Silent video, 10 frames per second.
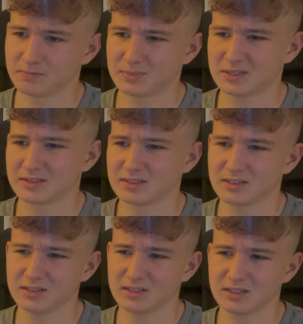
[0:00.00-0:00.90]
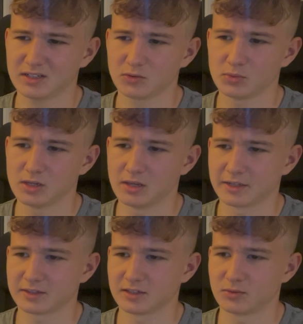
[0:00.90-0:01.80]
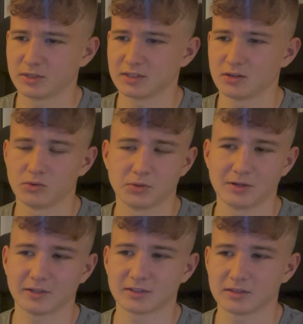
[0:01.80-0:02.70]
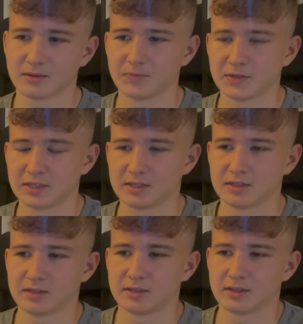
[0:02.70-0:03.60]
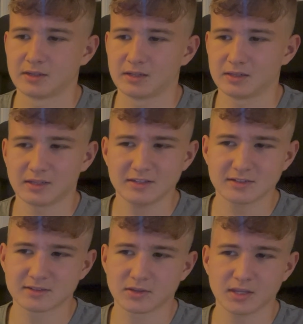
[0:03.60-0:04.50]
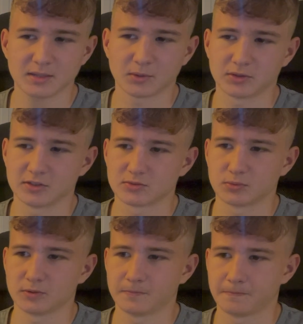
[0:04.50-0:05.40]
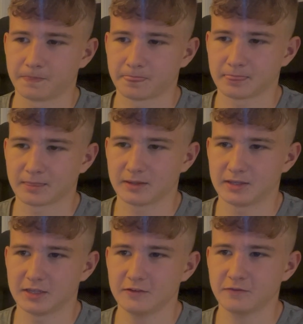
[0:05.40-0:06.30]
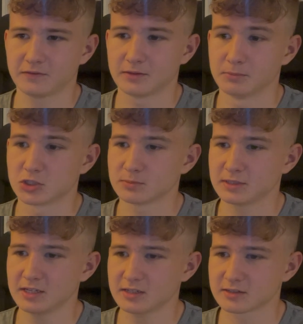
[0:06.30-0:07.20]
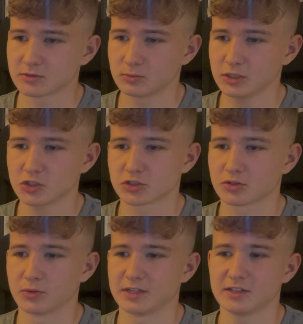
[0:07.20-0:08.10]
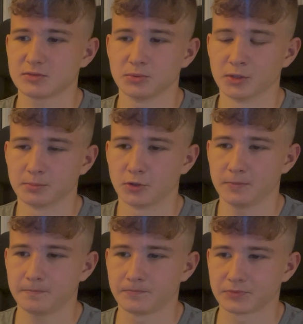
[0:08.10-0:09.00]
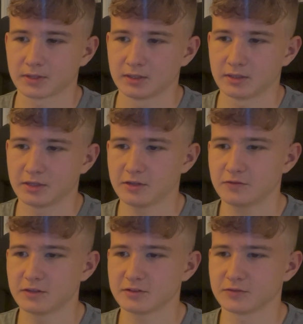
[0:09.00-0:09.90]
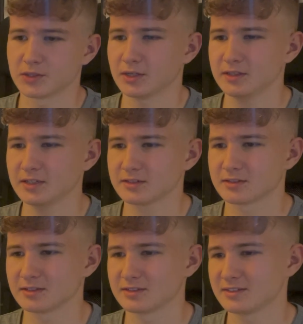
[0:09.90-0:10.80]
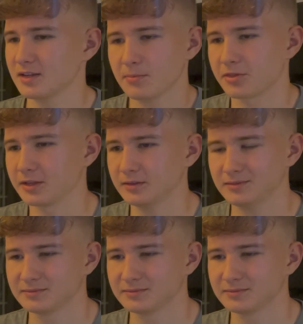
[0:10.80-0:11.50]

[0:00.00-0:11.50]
but I don't really like that, right? I don't really like that. Let's think about this one. If the bishop takes, we can just go knight takes. We want a pawn. If the knight takes, same thing.